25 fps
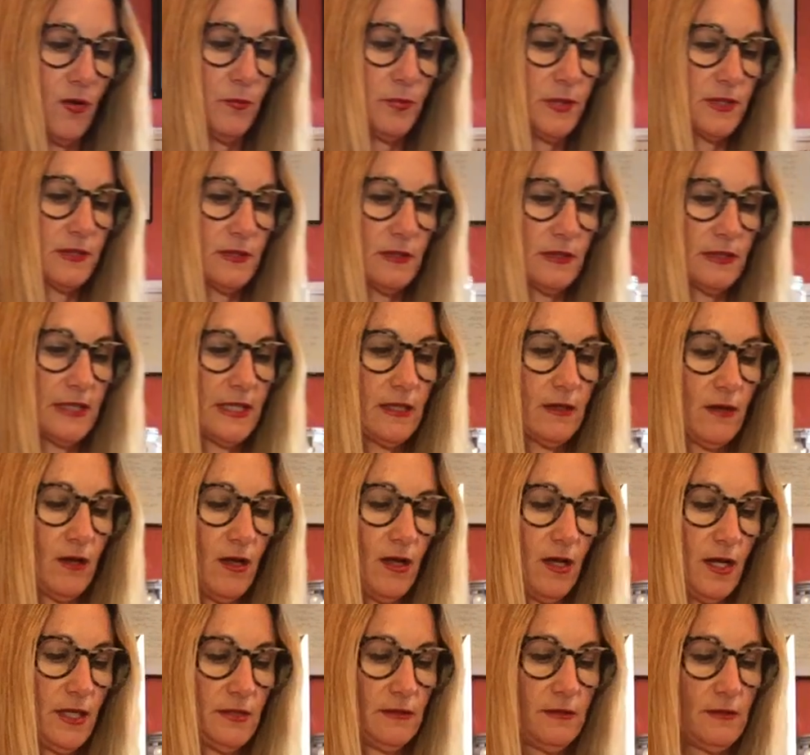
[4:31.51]
Put the lid
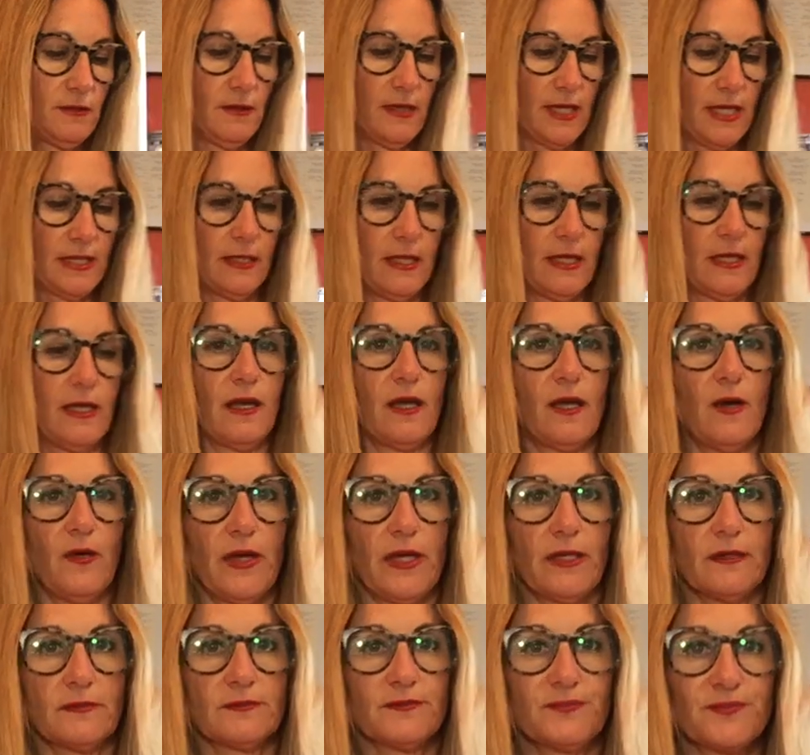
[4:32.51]
on and get it
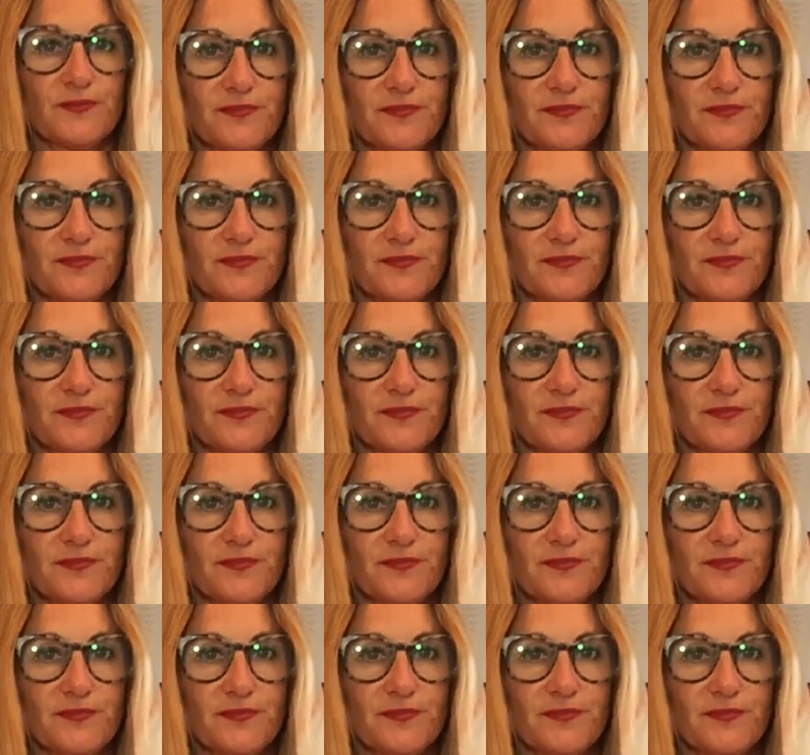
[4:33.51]
going.